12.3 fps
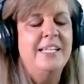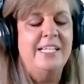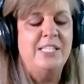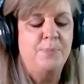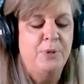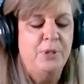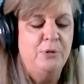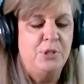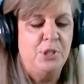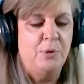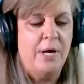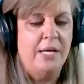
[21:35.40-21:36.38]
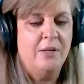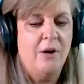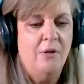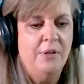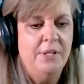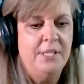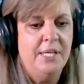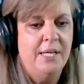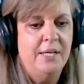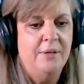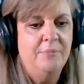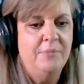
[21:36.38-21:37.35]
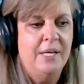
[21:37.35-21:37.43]
a nice blue too. I call it
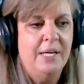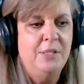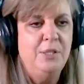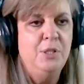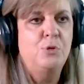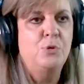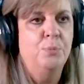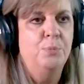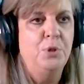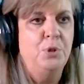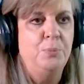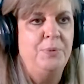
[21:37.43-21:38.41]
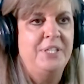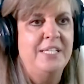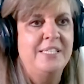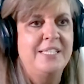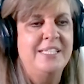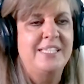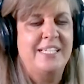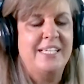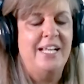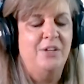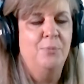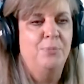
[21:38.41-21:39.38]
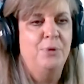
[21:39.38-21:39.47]
um, a neutral blue because it's a
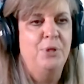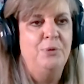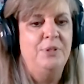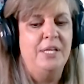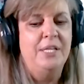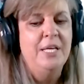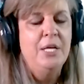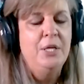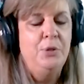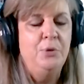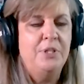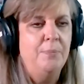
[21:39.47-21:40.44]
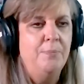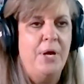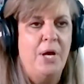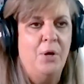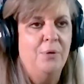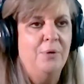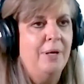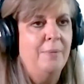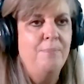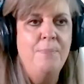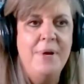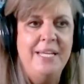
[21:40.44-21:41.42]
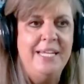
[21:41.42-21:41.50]
color blue that you compare
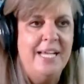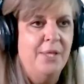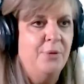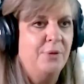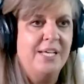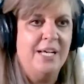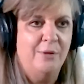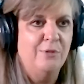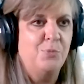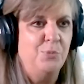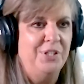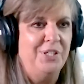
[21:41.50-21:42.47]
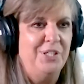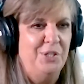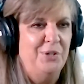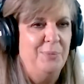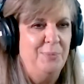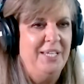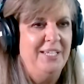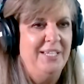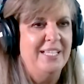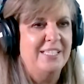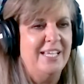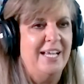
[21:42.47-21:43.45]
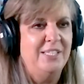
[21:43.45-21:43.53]
many other colors with it. You know what I mean?
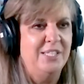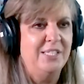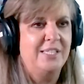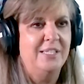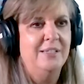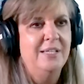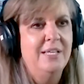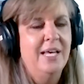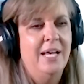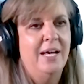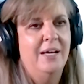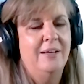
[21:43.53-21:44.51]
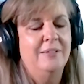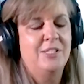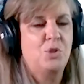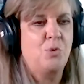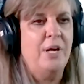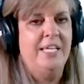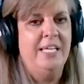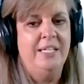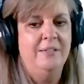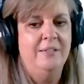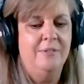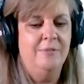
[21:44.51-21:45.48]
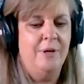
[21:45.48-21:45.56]
It's not just a, yeah.
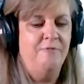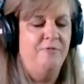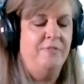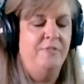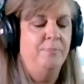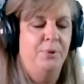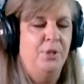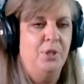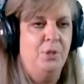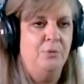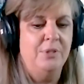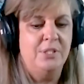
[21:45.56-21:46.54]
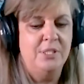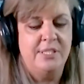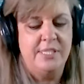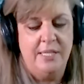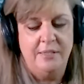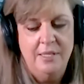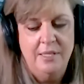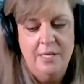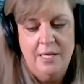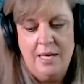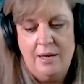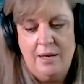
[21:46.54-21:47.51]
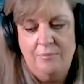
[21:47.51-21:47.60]
striking, vivid blue. It's just that
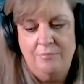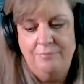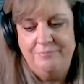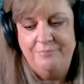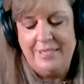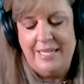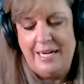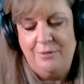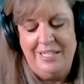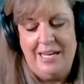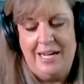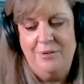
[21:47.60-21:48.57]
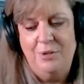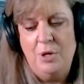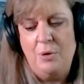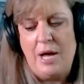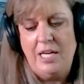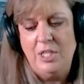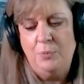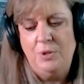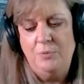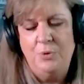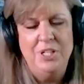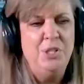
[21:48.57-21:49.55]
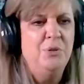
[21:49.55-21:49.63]
um, I don't I don't know how you
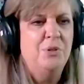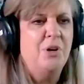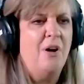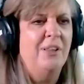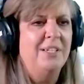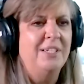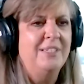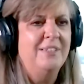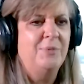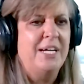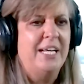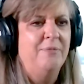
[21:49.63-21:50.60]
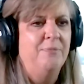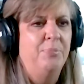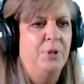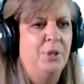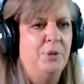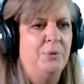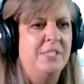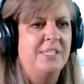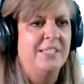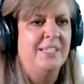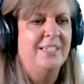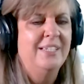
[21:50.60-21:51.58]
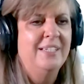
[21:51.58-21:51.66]
would. What do you call it? What kind of blue is it?